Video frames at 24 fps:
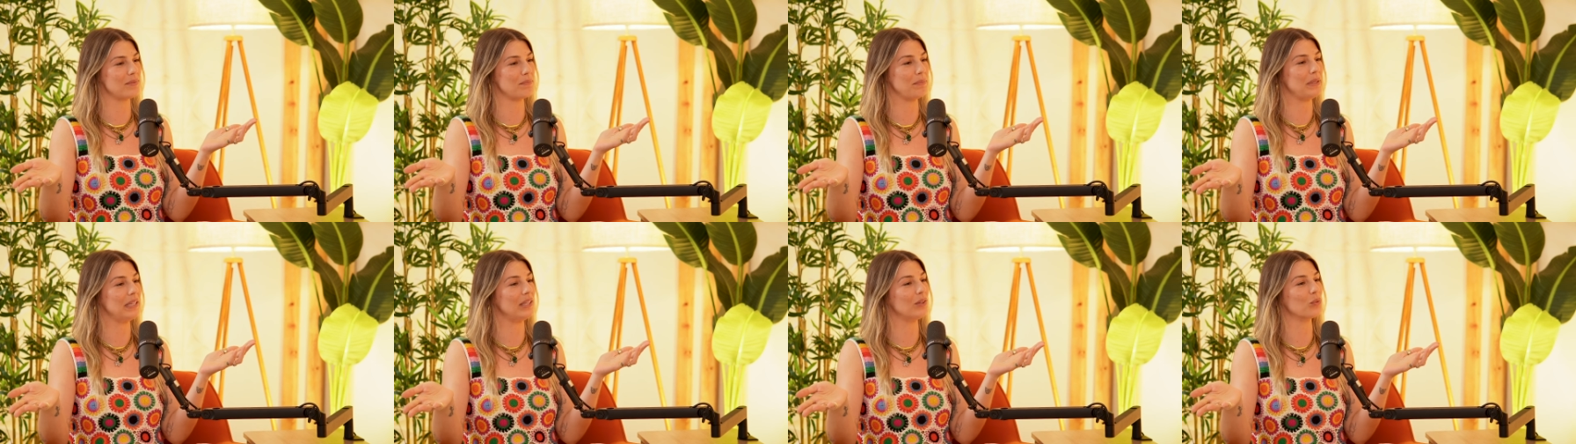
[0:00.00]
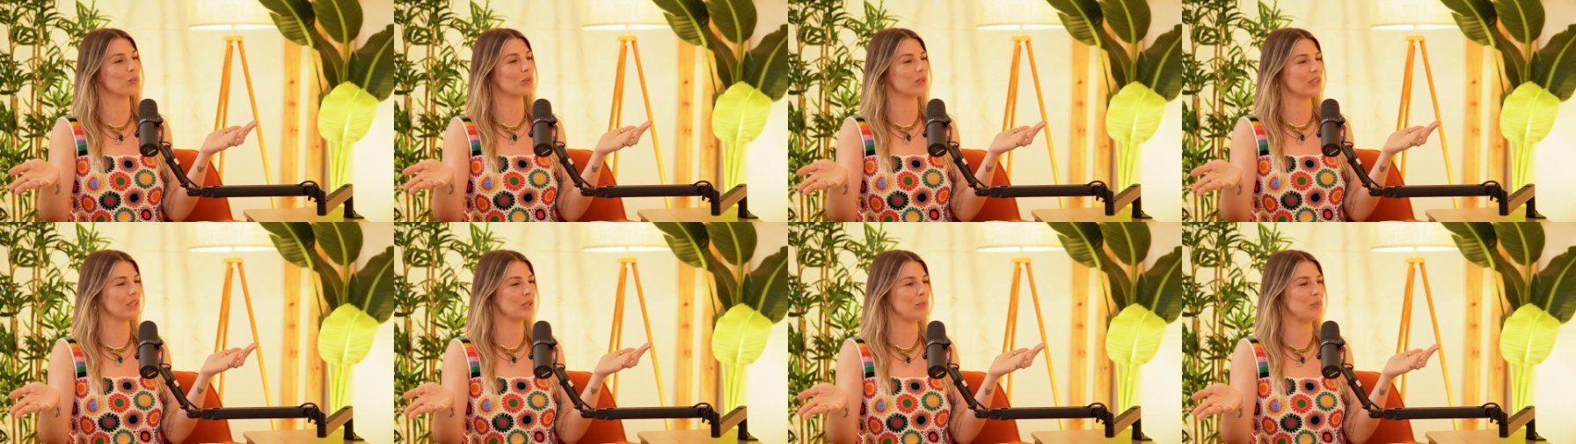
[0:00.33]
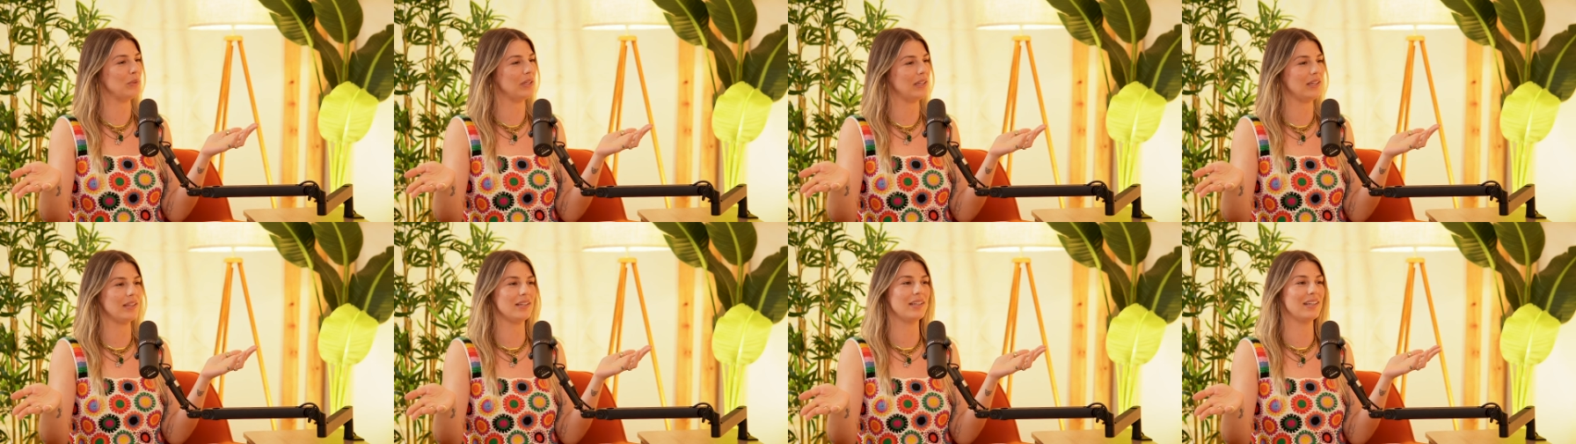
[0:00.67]
being really
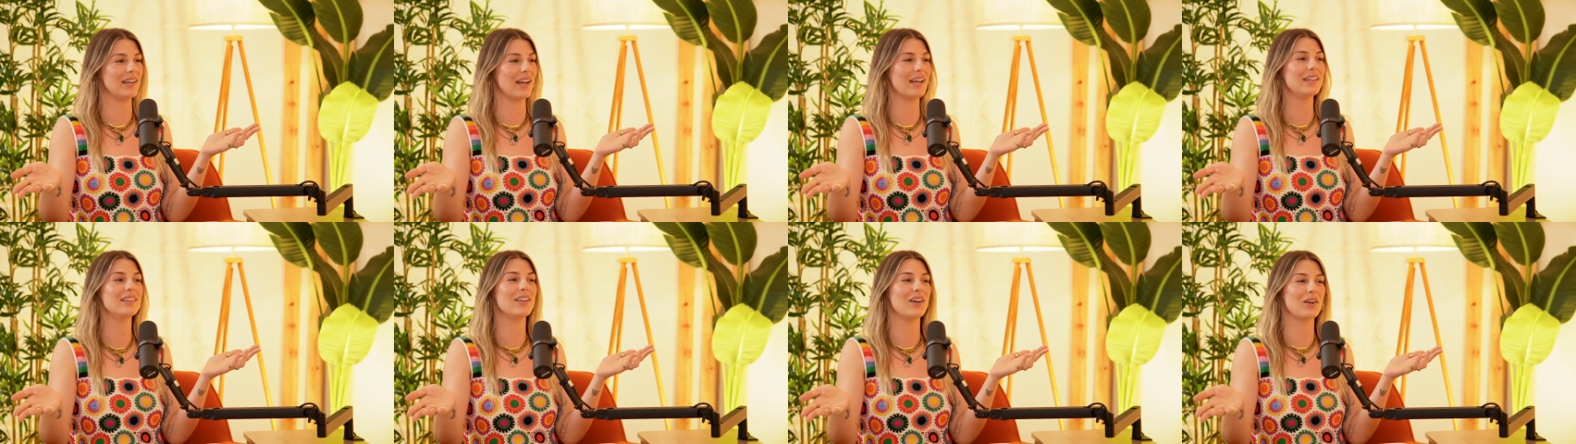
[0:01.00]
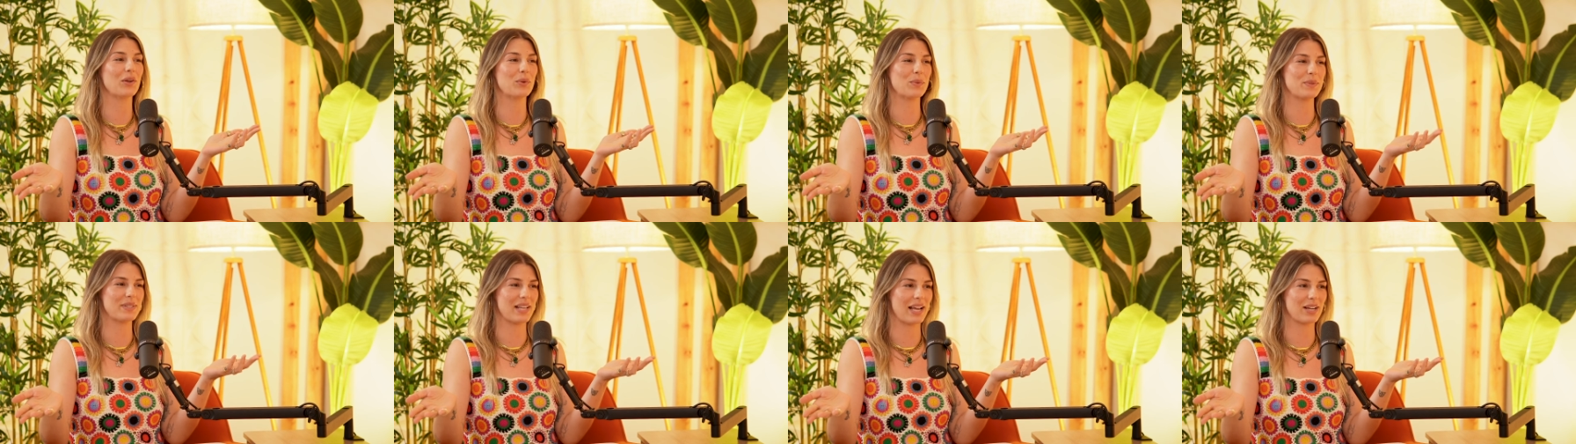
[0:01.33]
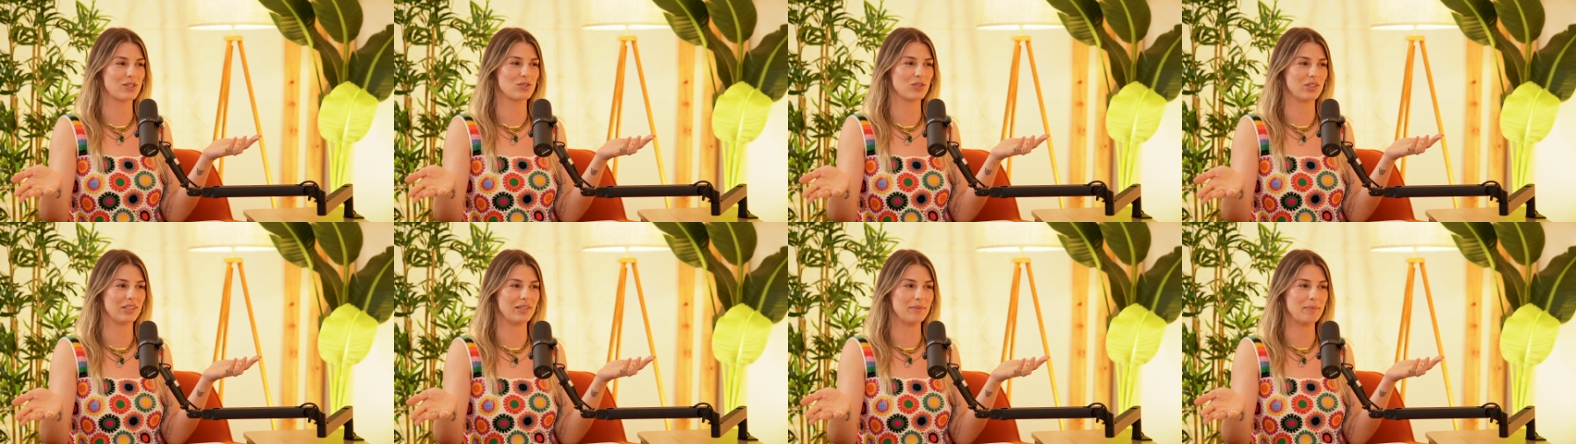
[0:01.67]
mean and I thought it was
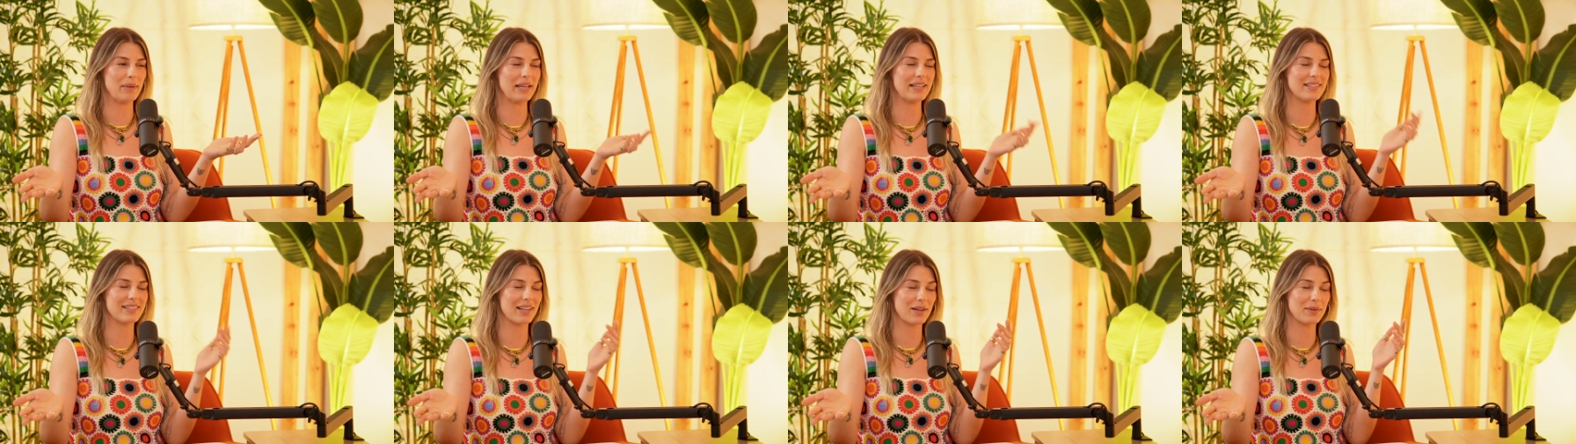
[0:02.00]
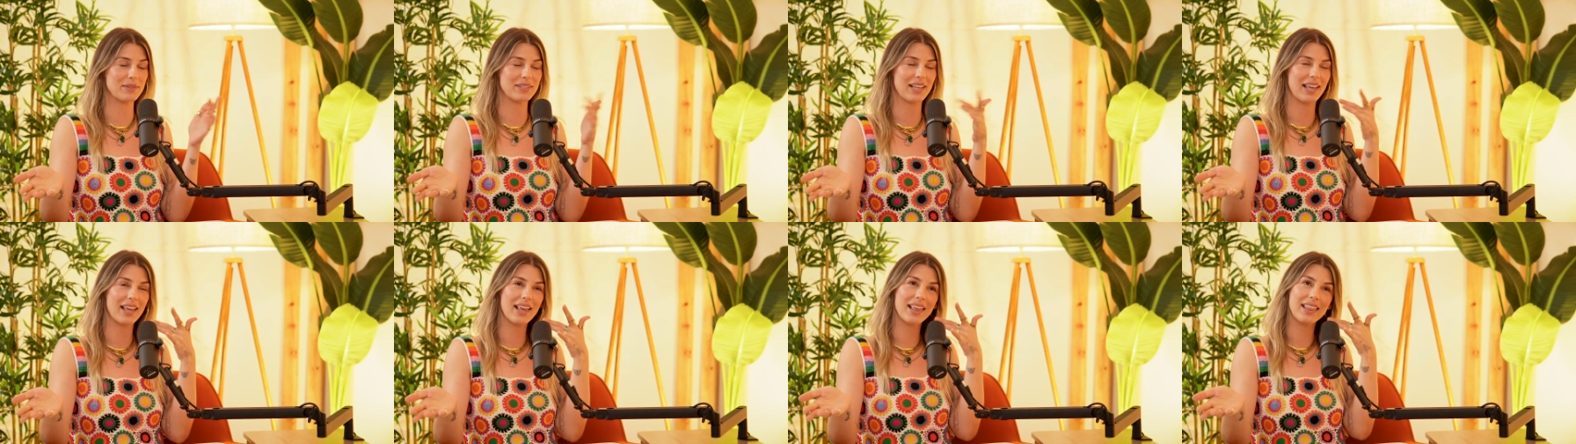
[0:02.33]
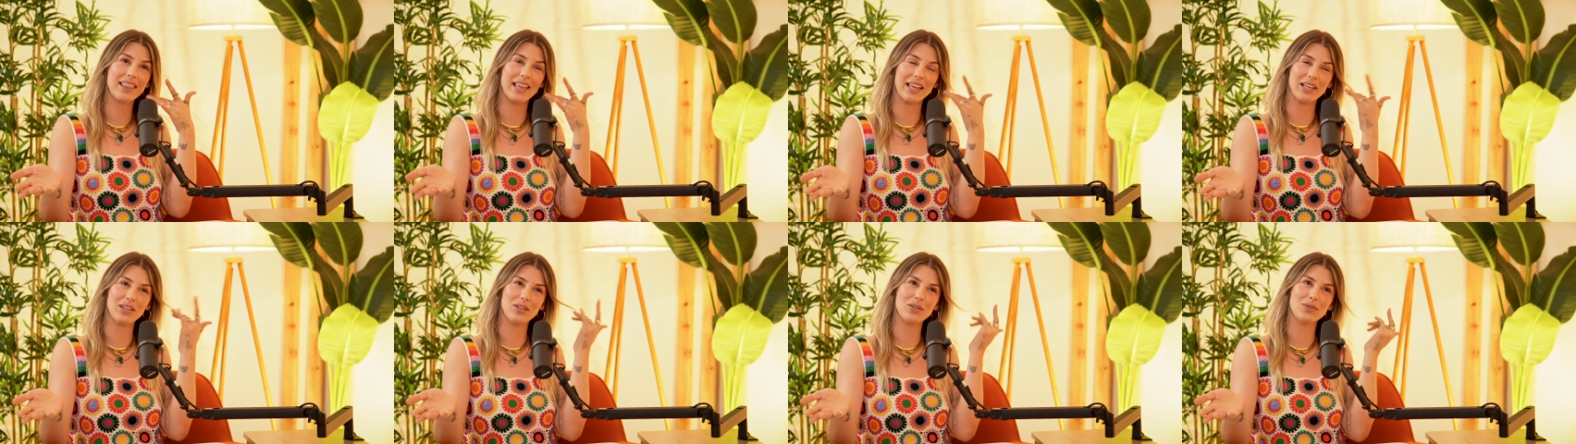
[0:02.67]
actually amazing. I was like,
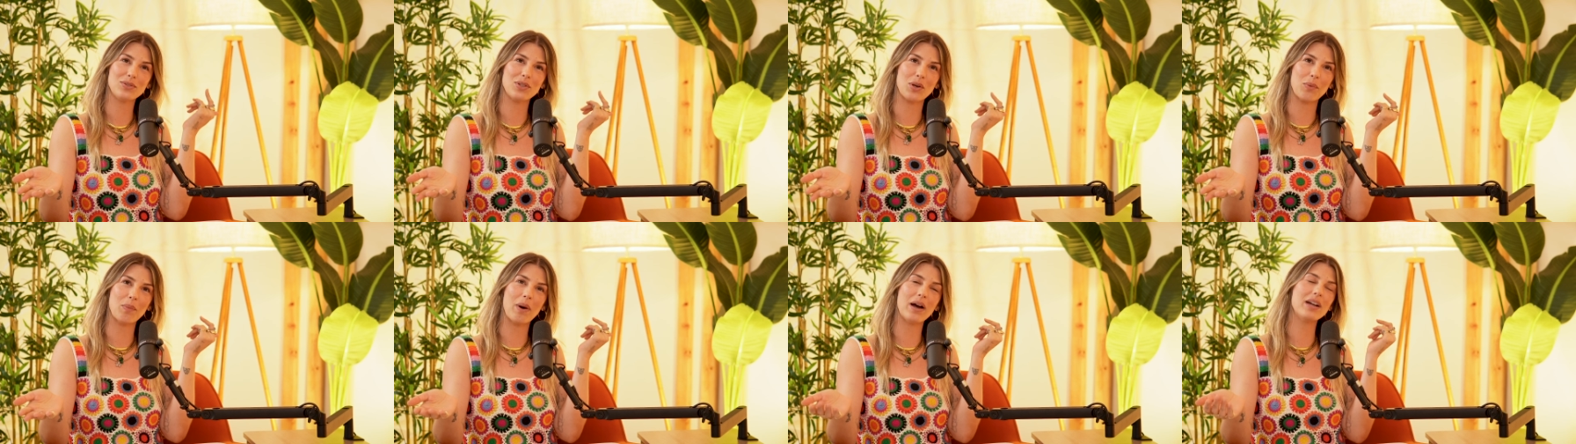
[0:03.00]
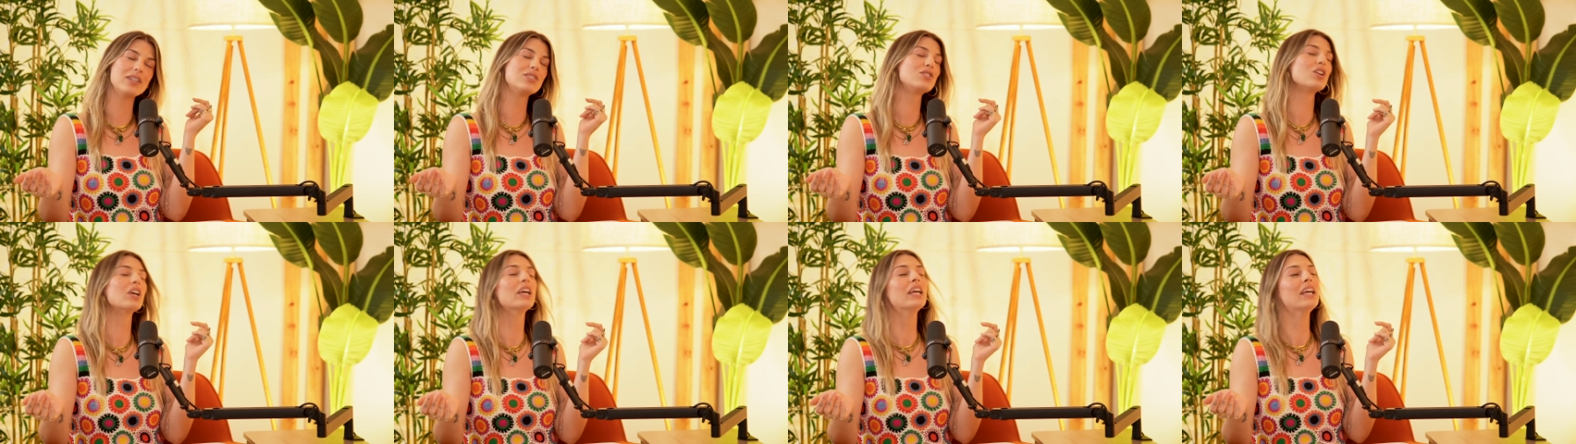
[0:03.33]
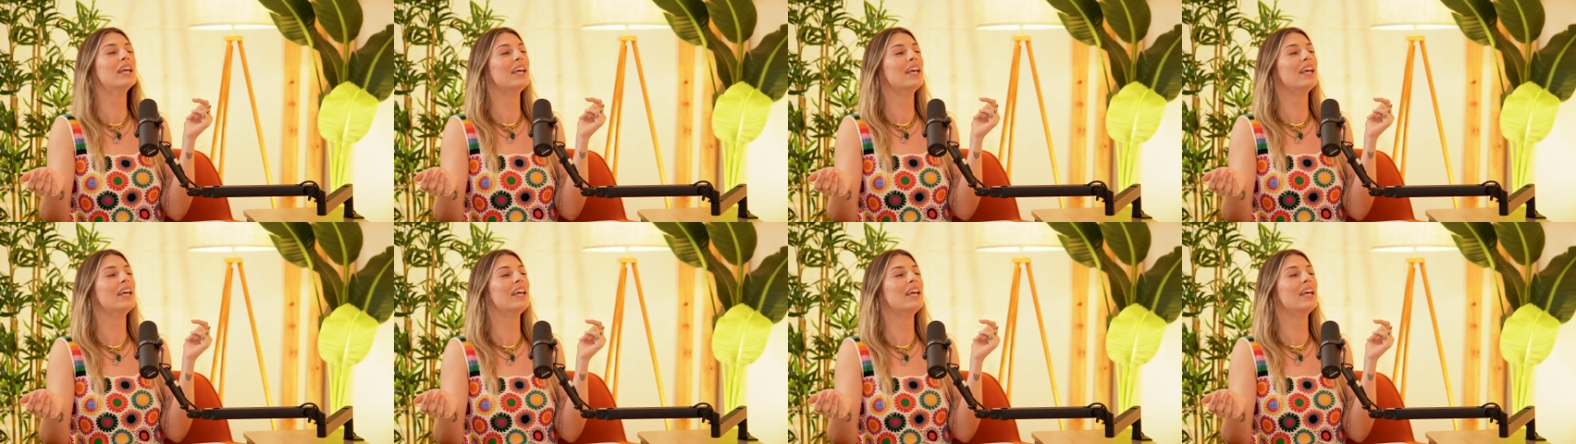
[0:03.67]
"Thank you so much."